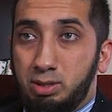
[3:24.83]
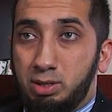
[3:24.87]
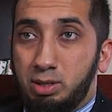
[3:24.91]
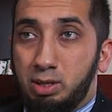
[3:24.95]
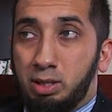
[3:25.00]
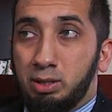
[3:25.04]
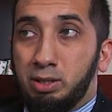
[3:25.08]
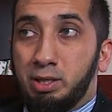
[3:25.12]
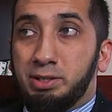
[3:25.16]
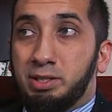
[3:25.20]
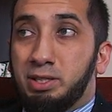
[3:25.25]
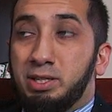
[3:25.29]

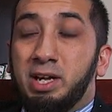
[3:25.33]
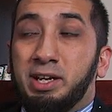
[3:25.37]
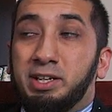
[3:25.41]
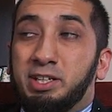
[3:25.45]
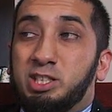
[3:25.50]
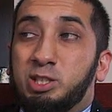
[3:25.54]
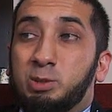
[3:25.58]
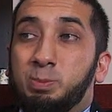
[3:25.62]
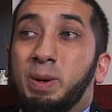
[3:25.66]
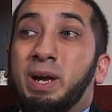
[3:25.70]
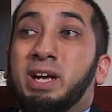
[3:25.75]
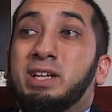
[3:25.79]
Allah did not
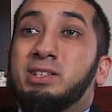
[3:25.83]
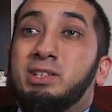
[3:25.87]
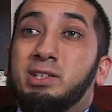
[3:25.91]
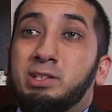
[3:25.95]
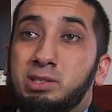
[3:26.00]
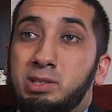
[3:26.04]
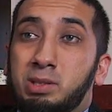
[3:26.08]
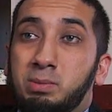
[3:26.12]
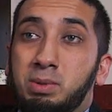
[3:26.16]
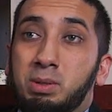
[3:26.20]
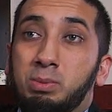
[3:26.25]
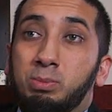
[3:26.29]
expect
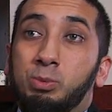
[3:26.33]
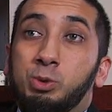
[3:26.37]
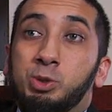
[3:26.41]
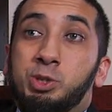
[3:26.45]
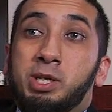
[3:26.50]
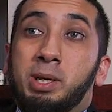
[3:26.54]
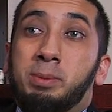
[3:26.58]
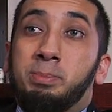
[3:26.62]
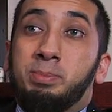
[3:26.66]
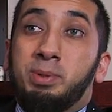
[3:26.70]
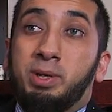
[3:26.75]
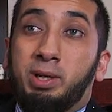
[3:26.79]
us to be
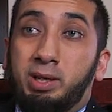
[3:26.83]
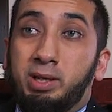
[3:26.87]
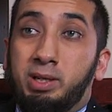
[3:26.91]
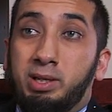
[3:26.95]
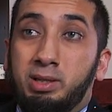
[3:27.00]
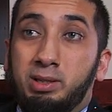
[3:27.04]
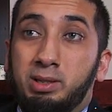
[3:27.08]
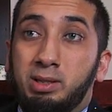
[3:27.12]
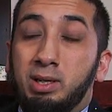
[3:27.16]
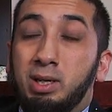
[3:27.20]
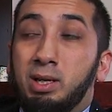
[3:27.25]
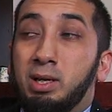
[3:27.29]

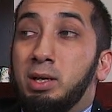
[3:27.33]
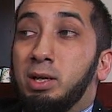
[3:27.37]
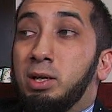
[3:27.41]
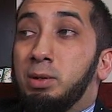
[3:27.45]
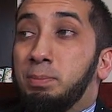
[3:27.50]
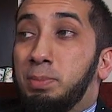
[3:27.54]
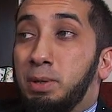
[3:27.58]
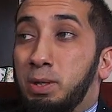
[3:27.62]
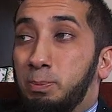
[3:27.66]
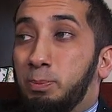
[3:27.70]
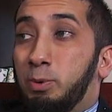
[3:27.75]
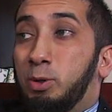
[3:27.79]
musabbihin,
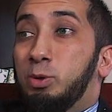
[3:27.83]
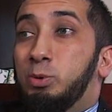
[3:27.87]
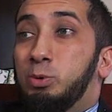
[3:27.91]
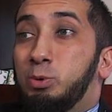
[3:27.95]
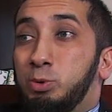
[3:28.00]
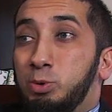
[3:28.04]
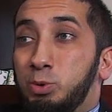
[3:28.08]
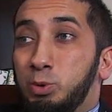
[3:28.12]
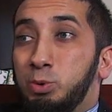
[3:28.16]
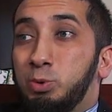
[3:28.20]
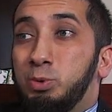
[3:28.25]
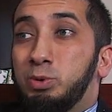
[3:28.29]
people
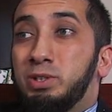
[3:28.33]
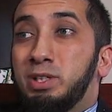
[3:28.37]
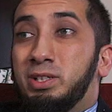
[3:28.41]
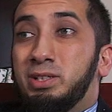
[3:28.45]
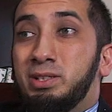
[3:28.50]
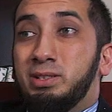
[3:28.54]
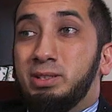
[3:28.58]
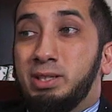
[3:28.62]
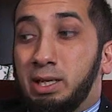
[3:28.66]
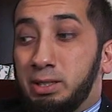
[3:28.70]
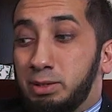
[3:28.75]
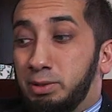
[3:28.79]
who do the
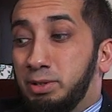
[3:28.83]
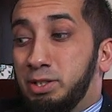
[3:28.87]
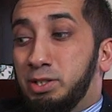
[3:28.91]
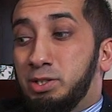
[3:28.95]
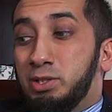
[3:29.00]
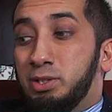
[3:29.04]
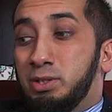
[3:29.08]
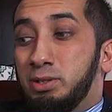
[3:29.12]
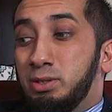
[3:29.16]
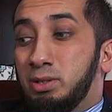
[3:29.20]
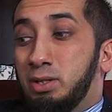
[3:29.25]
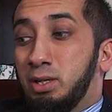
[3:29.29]

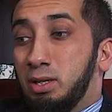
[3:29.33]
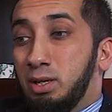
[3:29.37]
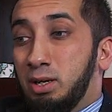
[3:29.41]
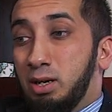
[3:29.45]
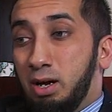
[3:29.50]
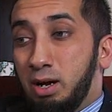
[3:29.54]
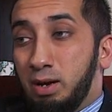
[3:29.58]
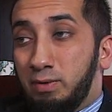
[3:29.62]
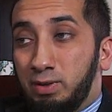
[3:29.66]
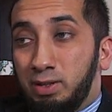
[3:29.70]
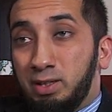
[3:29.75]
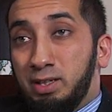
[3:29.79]
declaration
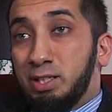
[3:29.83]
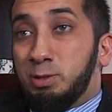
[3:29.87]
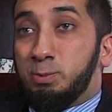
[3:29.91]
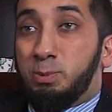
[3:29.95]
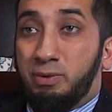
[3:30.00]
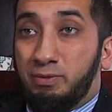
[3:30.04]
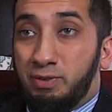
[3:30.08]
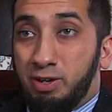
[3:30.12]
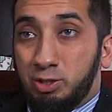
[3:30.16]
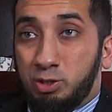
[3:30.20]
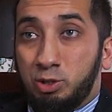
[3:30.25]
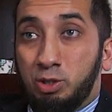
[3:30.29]
of Allah's
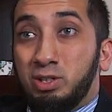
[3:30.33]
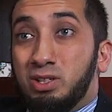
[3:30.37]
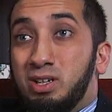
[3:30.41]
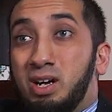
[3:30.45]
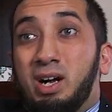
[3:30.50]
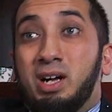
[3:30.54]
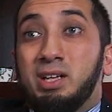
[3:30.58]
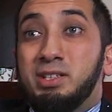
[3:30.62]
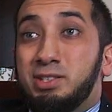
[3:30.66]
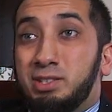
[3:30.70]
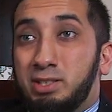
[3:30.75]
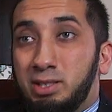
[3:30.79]
perfection
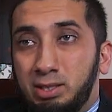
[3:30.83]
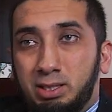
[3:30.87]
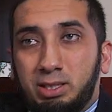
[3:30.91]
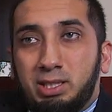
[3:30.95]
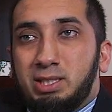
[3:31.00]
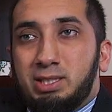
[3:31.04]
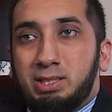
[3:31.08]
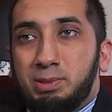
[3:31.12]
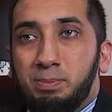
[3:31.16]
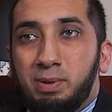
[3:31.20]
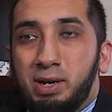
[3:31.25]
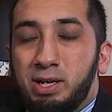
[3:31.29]
constantly.
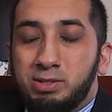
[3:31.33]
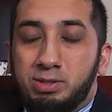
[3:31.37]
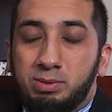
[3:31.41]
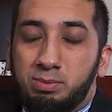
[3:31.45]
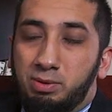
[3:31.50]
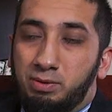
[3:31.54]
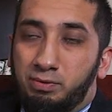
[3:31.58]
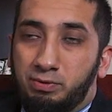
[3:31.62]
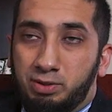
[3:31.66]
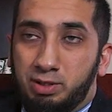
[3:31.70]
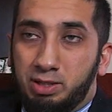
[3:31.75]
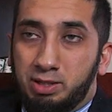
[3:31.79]
It's
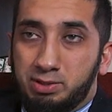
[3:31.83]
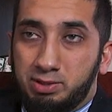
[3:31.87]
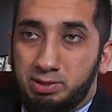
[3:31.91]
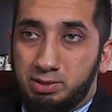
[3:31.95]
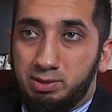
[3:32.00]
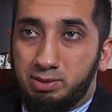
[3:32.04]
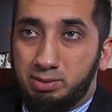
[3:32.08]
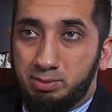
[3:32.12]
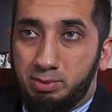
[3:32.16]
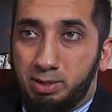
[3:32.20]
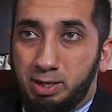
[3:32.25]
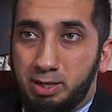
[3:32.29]
impossible for
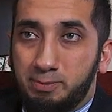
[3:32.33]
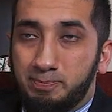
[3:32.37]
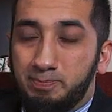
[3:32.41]
us, right?